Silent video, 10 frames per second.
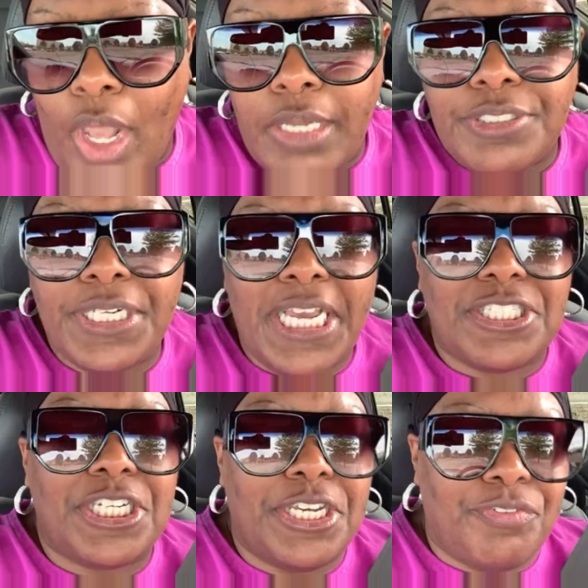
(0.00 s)
See, that's
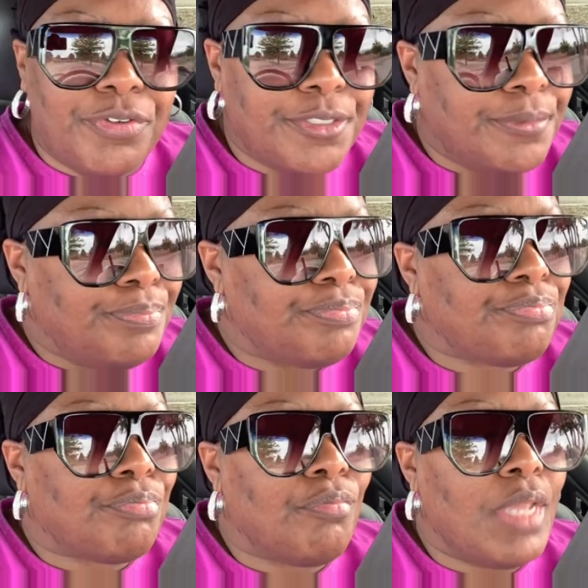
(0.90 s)
the difference
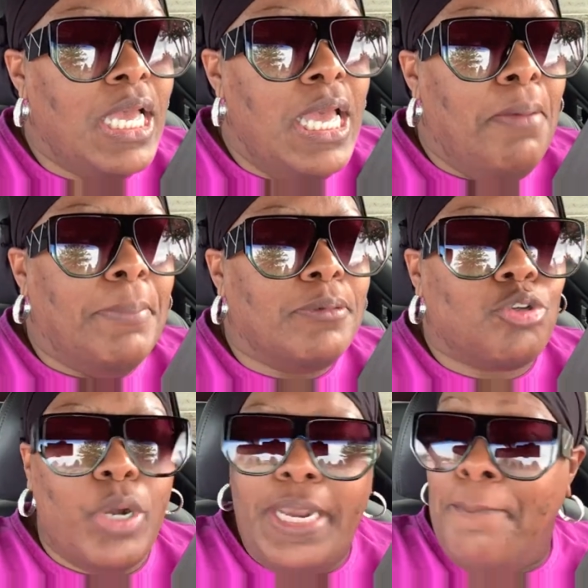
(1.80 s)

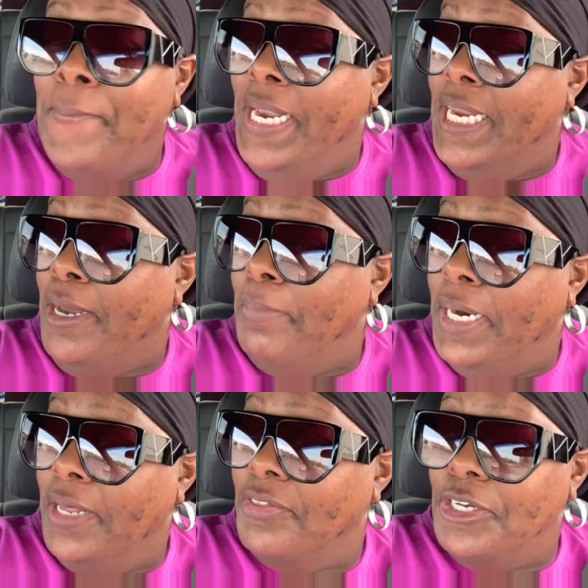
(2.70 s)
between me and them
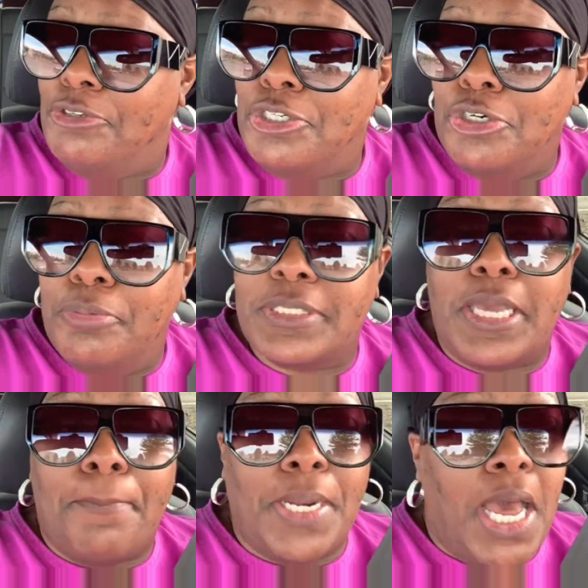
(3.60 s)
other YouTubers
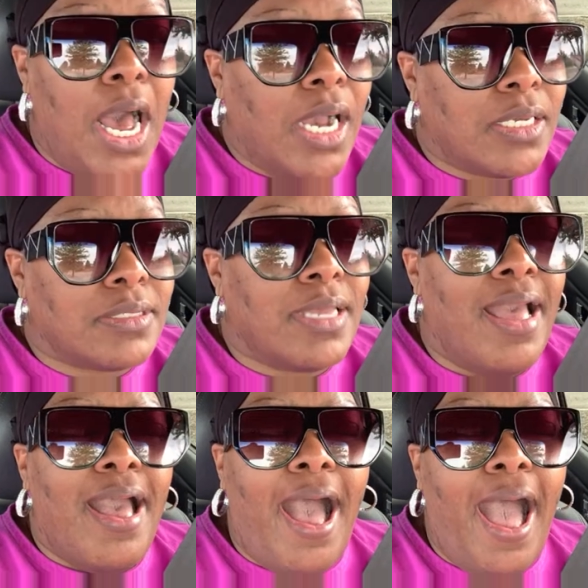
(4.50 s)
and bloggers.
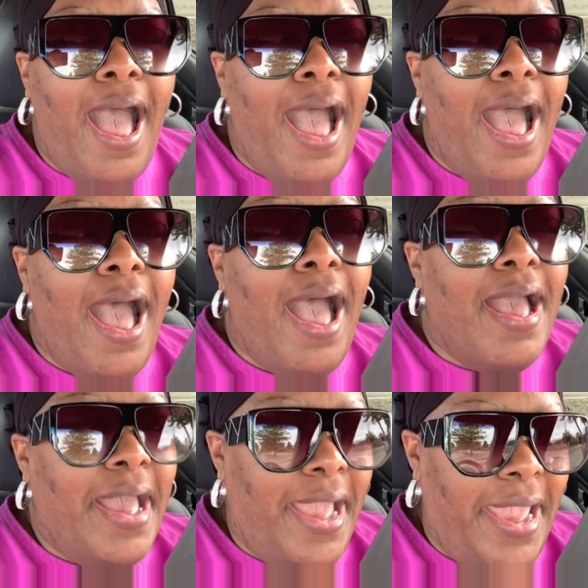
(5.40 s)
I
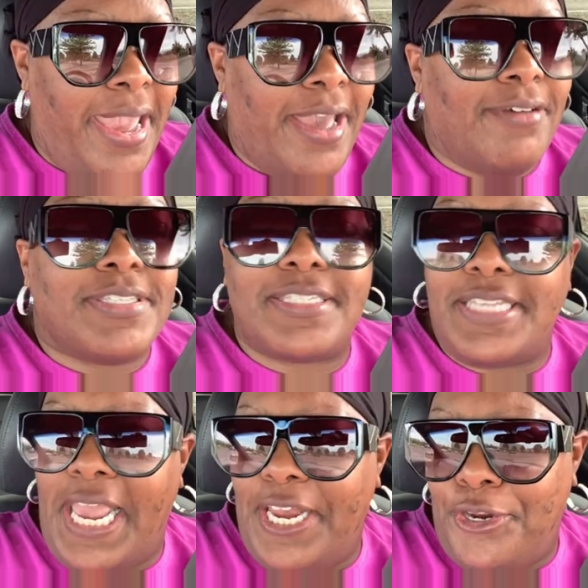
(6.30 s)
have
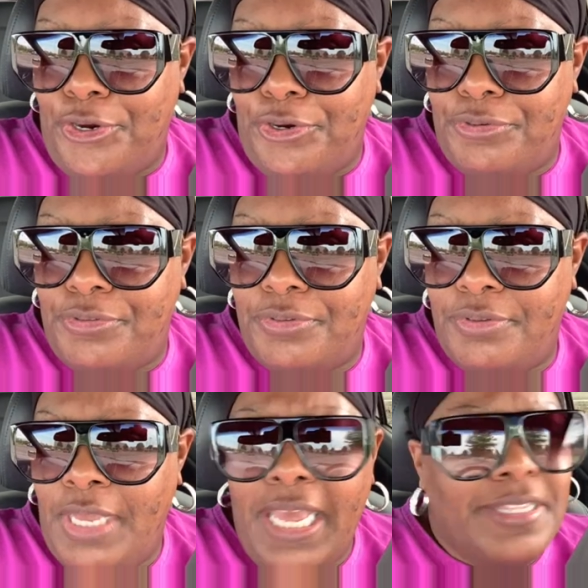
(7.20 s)
standards.
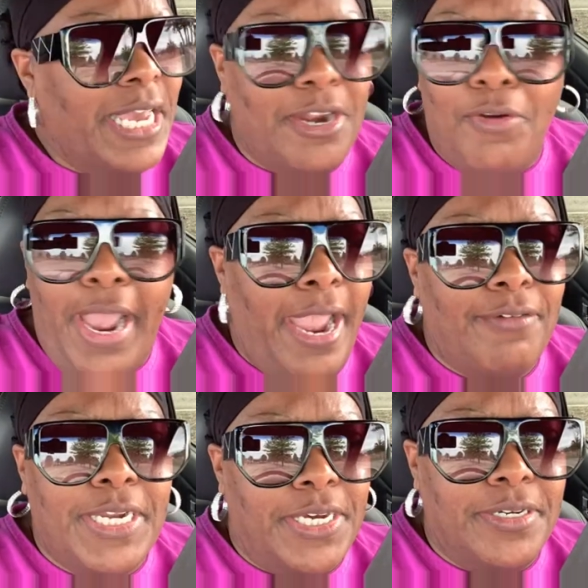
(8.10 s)
They don't
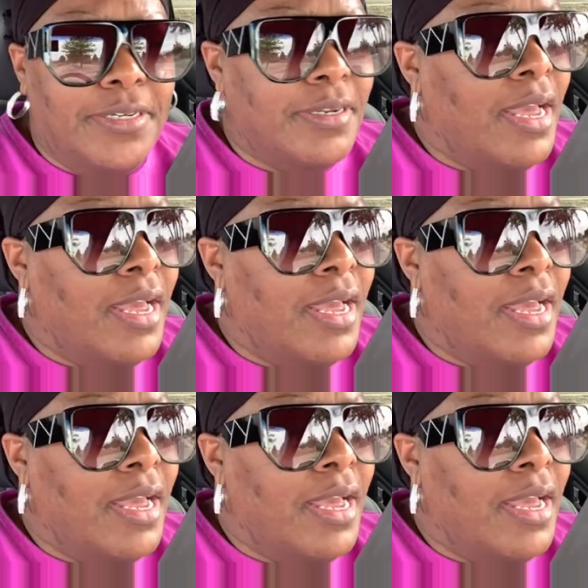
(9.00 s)
have none.